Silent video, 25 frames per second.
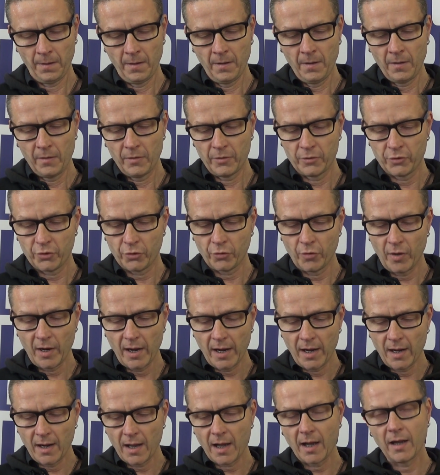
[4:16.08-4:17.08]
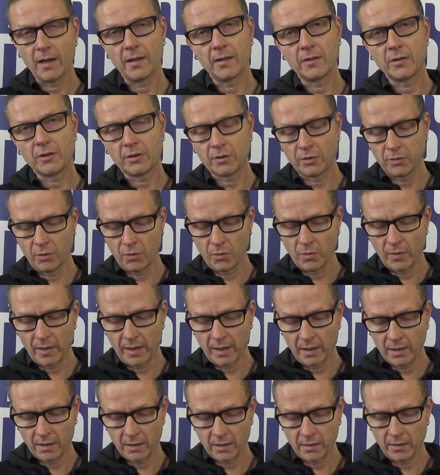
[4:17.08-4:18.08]
The train and its
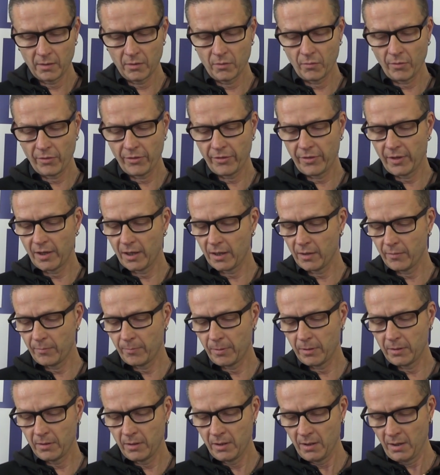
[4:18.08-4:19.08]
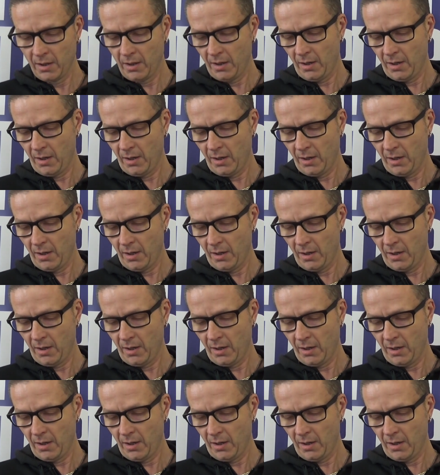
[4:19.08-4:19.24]
slowing, the unthinkable